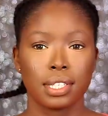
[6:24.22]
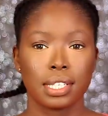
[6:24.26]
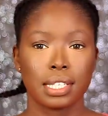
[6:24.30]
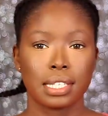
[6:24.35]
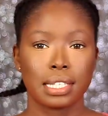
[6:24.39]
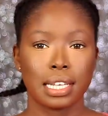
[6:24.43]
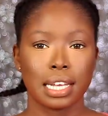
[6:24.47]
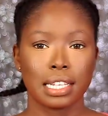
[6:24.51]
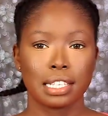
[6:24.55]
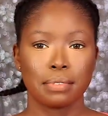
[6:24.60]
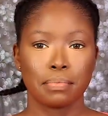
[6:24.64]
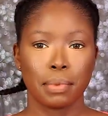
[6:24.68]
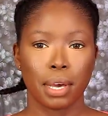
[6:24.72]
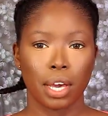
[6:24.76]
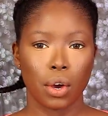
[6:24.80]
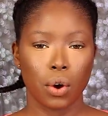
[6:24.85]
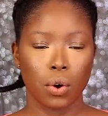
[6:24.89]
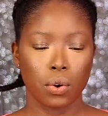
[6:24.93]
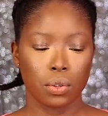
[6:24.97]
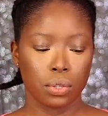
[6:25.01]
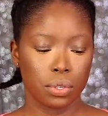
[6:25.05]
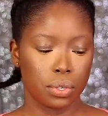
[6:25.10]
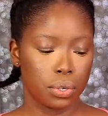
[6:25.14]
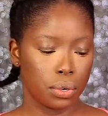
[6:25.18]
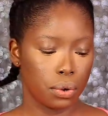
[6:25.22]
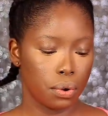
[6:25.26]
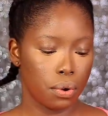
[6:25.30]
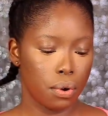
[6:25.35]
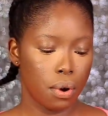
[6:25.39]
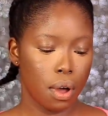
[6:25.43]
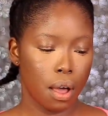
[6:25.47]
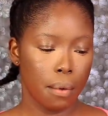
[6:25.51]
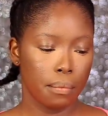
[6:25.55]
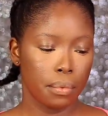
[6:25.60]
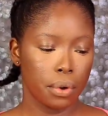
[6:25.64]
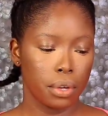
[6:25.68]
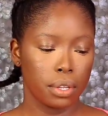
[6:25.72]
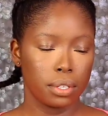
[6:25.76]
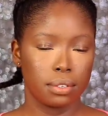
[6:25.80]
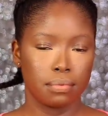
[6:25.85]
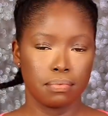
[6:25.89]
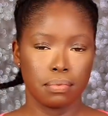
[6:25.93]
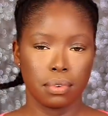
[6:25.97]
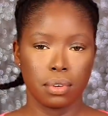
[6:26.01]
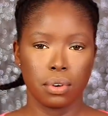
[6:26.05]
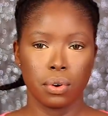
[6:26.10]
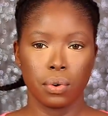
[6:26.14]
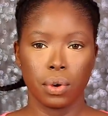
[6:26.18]
To set my contour, I'm going
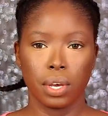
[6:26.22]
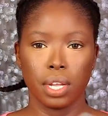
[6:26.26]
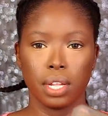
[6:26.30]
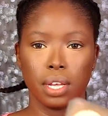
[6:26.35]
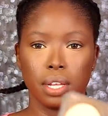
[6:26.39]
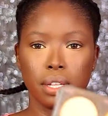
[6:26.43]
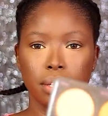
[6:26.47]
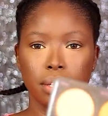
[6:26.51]
to be going